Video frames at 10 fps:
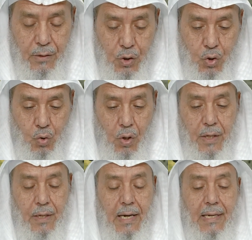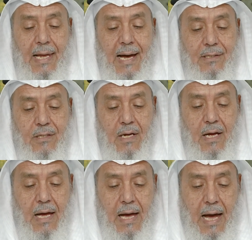destroy Allat.
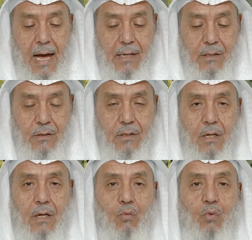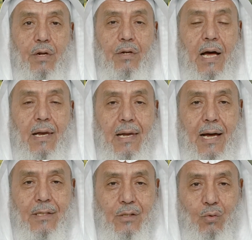And when
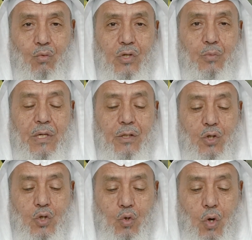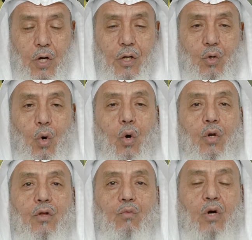Allat was being destroyed,
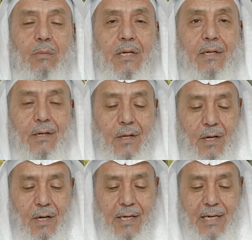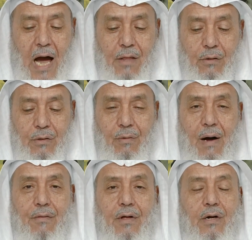all of the women had gathered
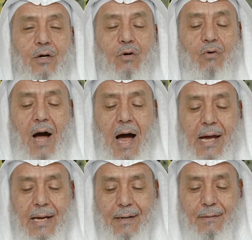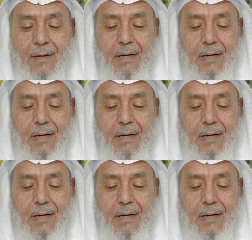around there crying.